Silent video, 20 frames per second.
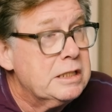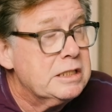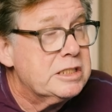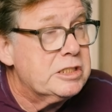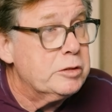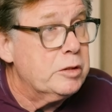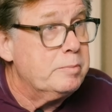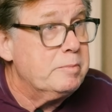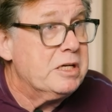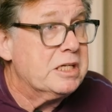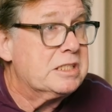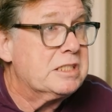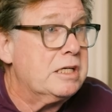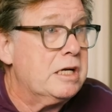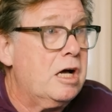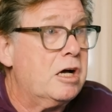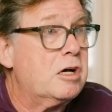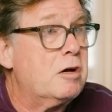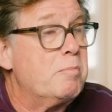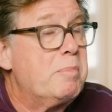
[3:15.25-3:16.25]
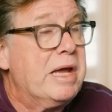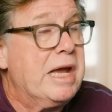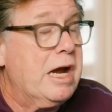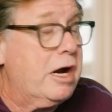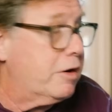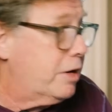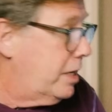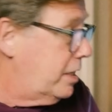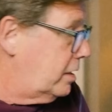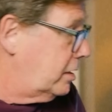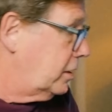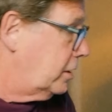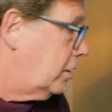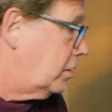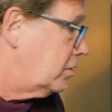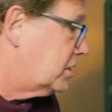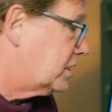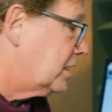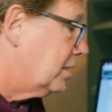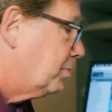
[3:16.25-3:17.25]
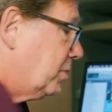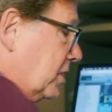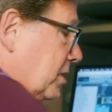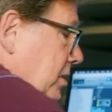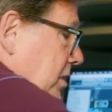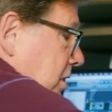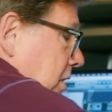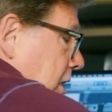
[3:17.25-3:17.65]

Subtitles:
to a mix and I'll compare it, simply